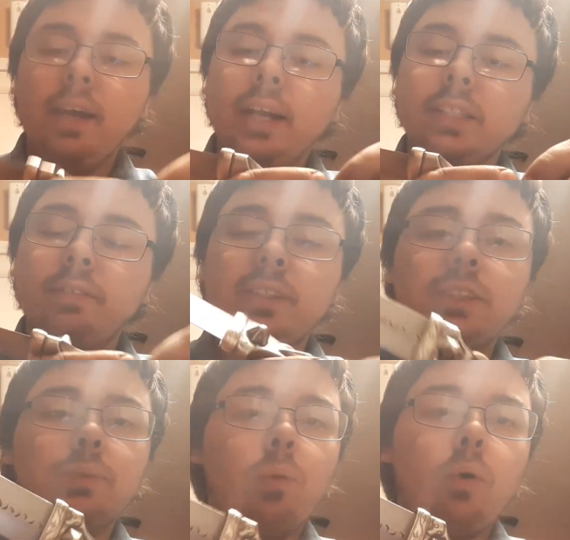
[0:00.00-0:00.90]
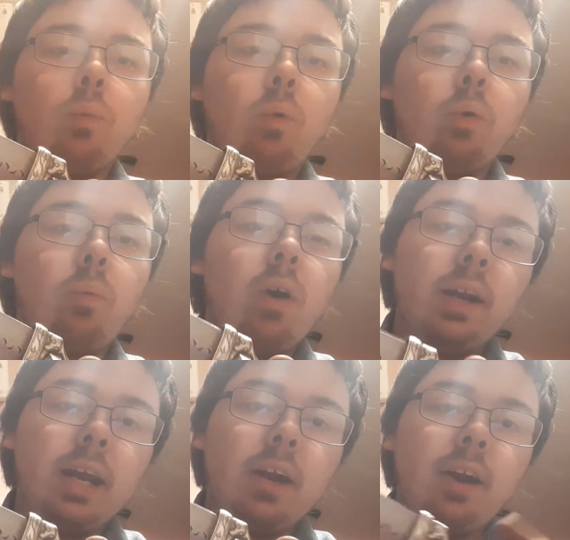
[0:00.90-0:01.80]
Because if this is World War I
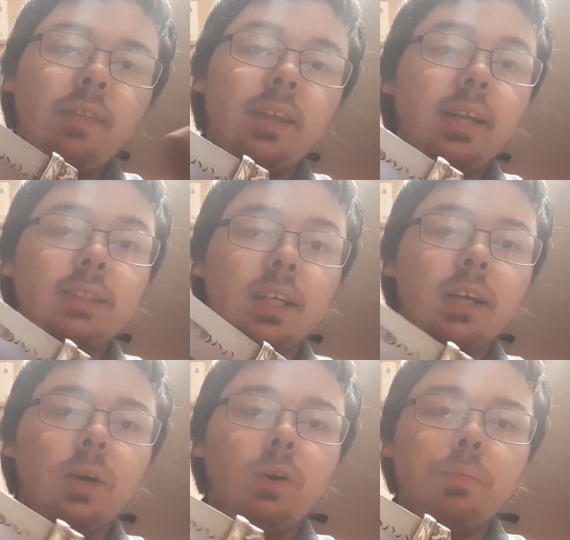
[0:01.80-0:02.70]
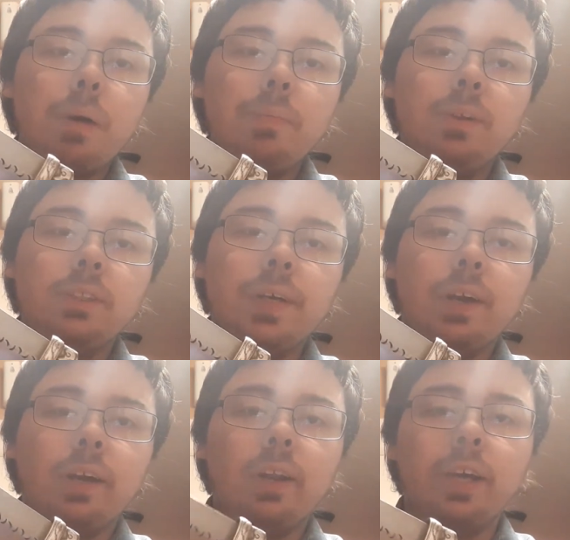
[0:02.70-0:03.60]
era, then it's going to go into my military
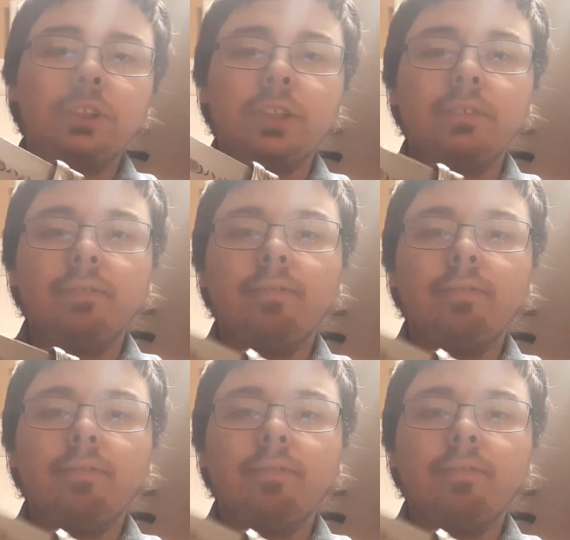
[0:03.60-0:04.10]
collection.